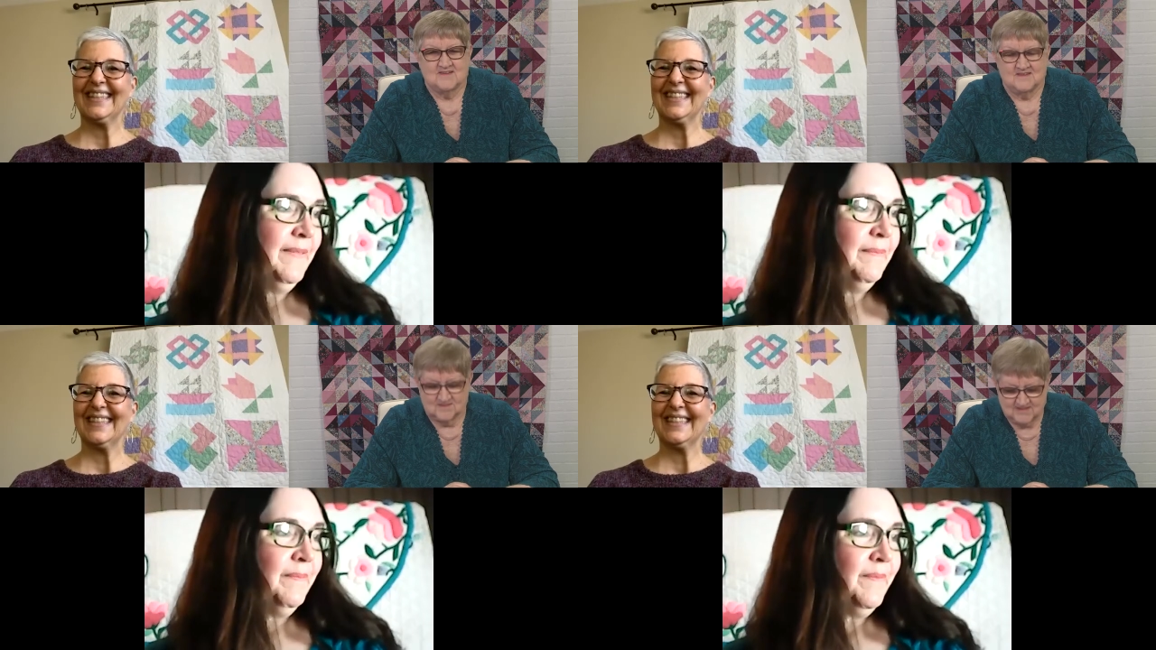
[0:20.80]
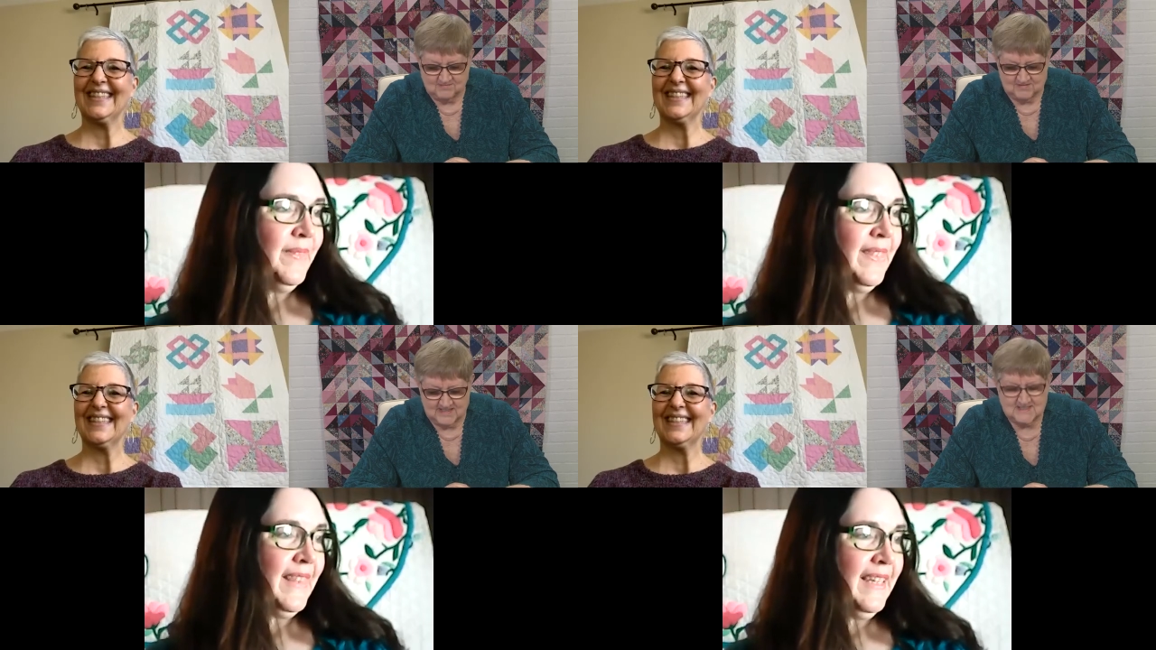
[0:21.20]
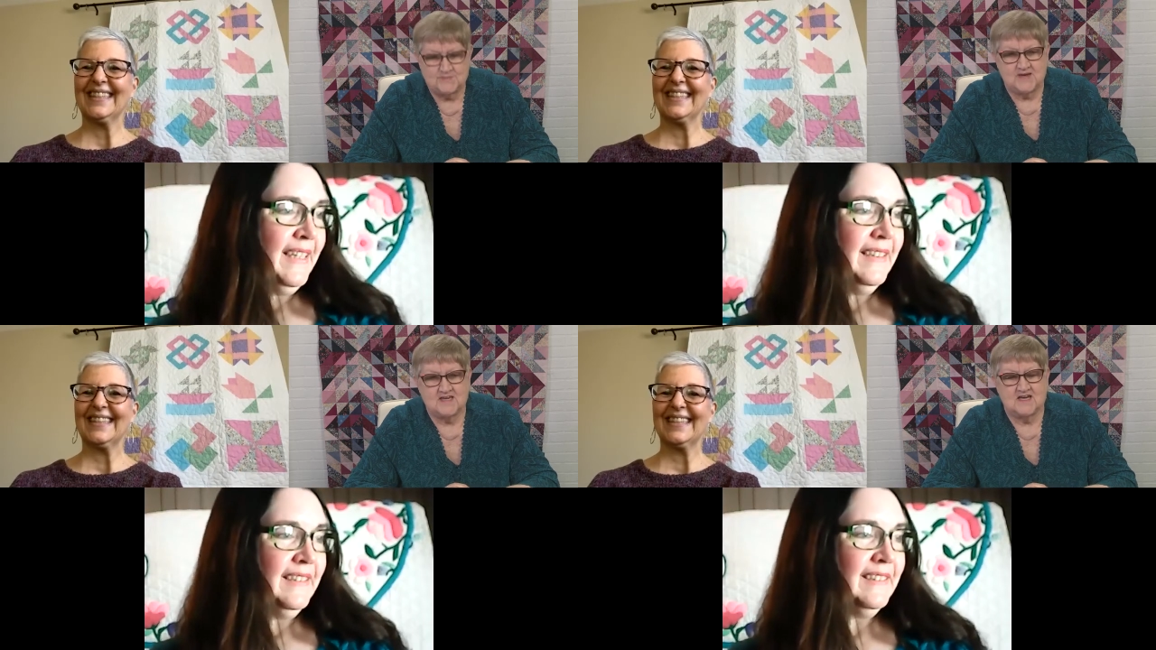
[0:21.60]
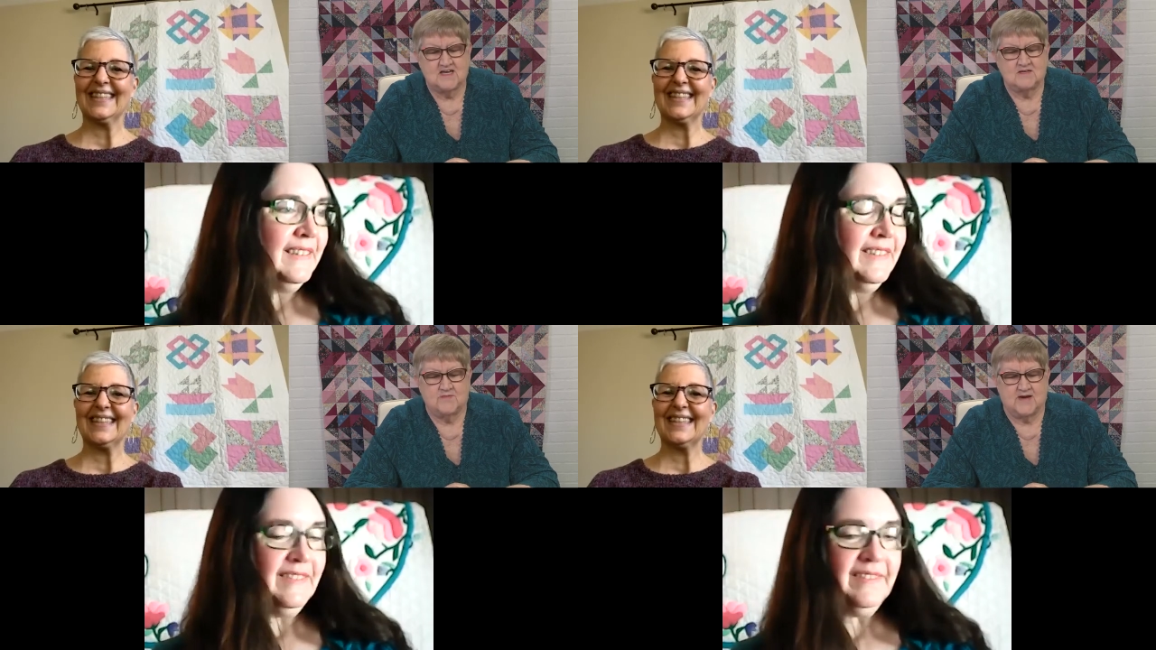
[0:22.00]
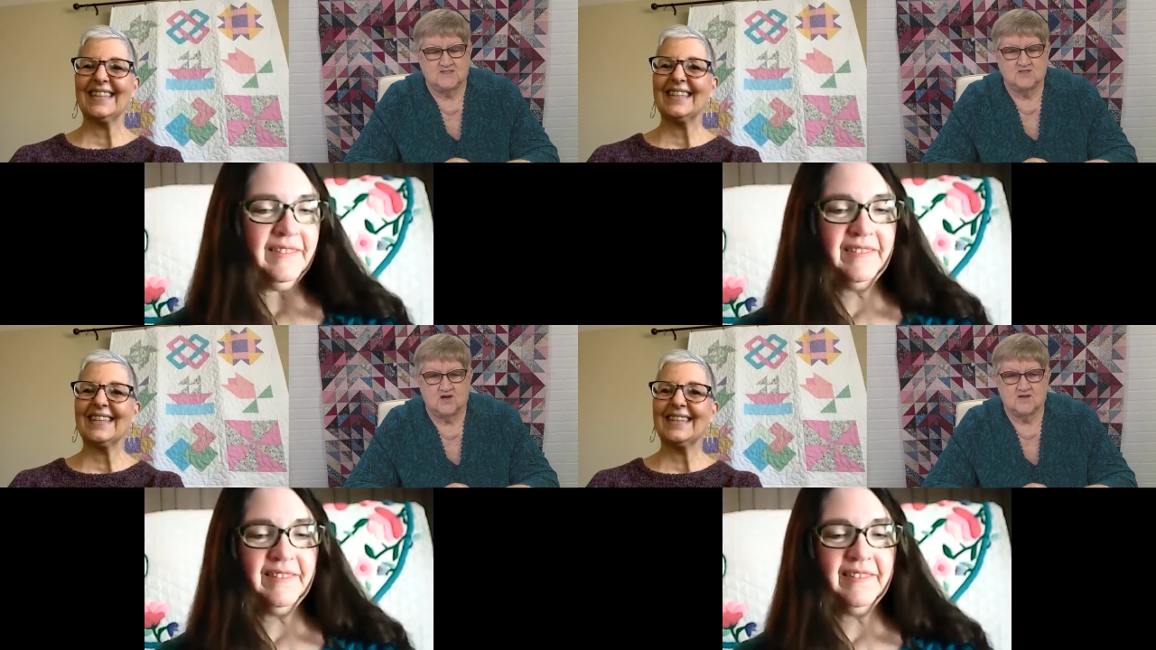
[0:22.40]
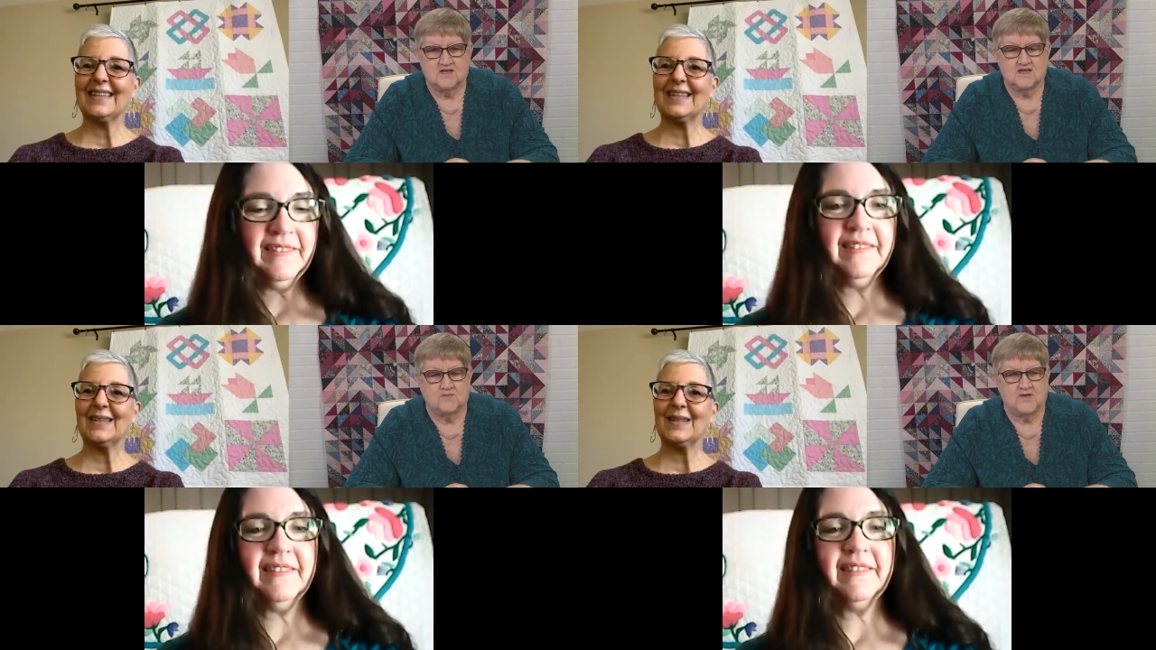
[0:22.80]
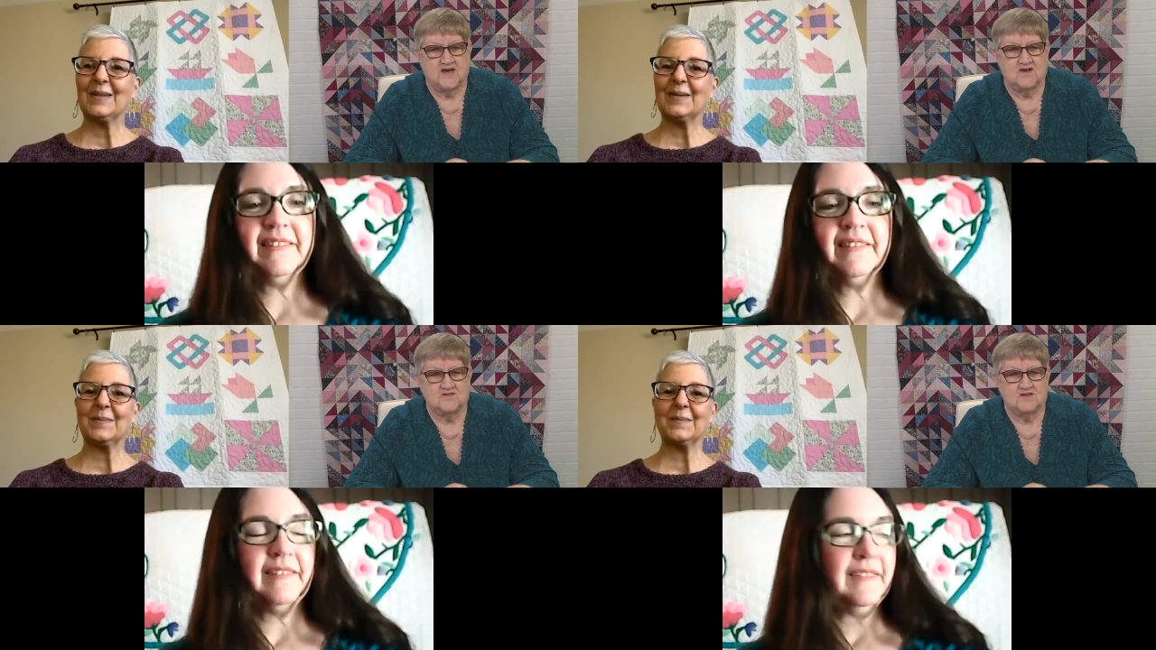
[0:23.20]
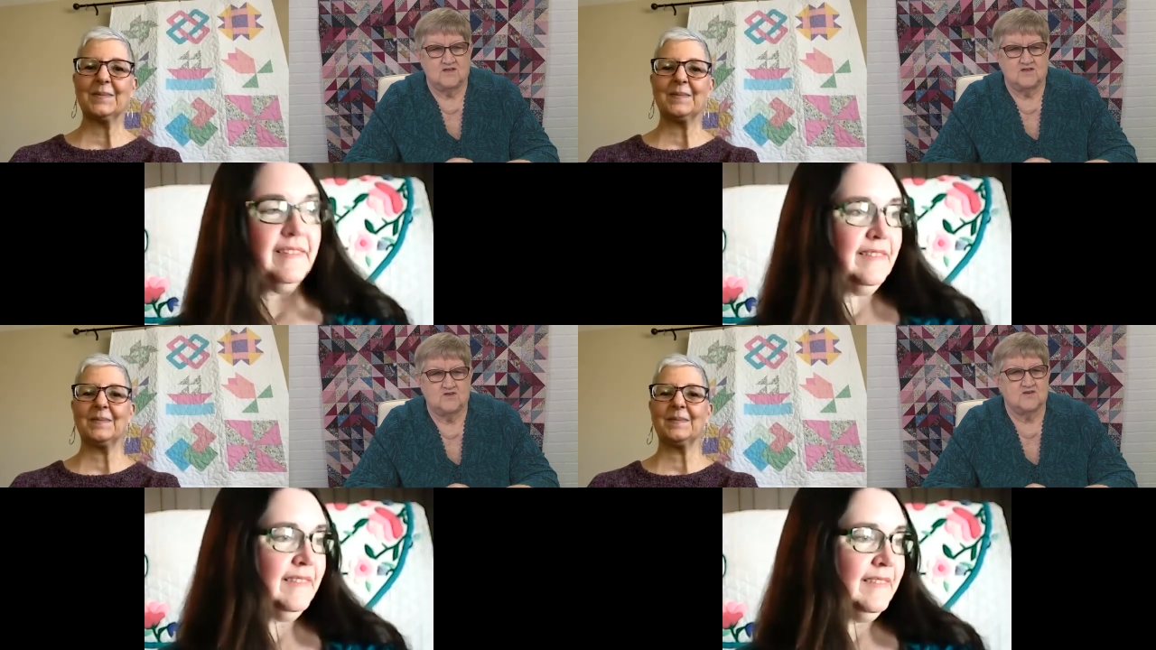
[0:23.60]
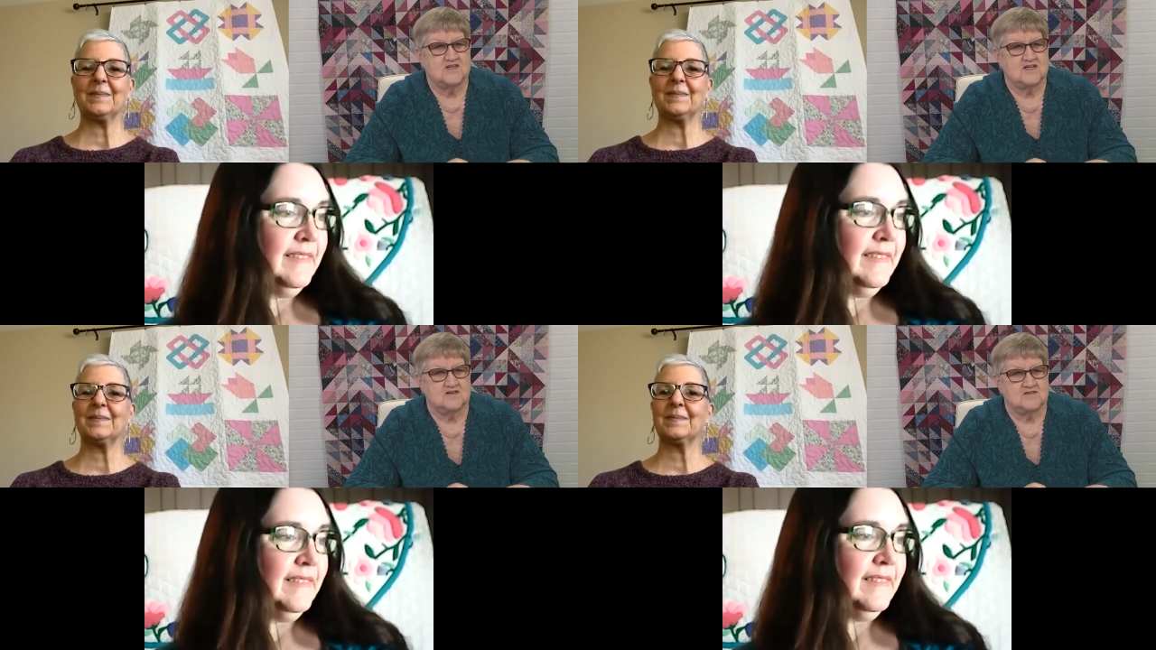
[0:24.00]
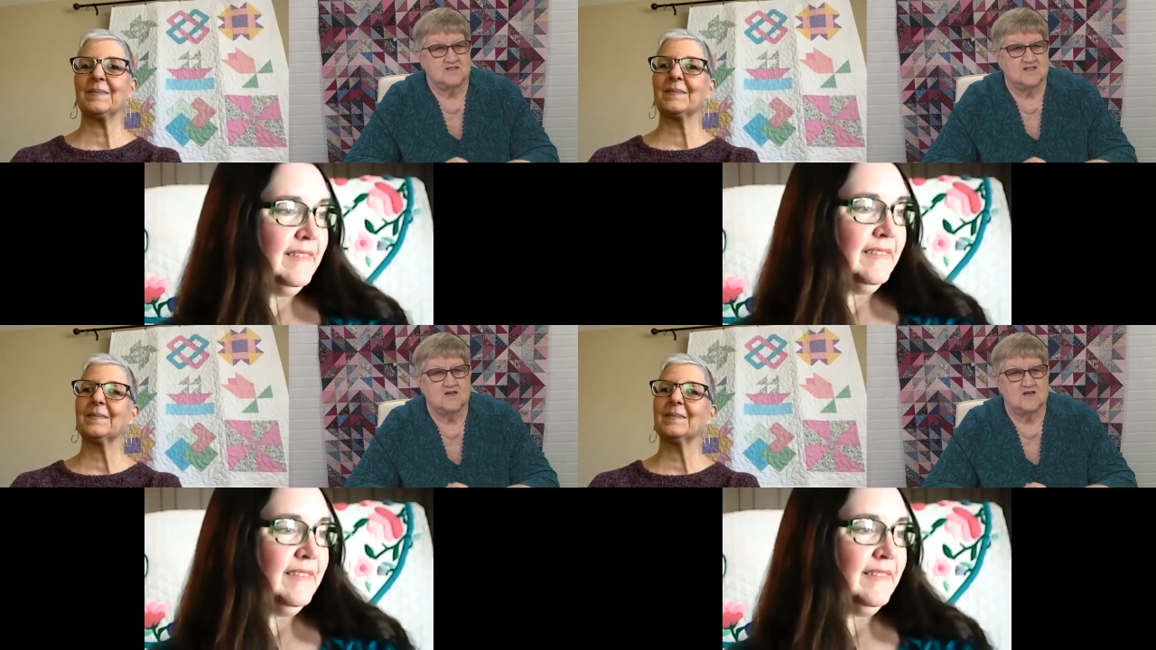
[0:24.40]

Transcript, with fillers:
Speaker 1: Okay, well, let's begin by talking about your guild,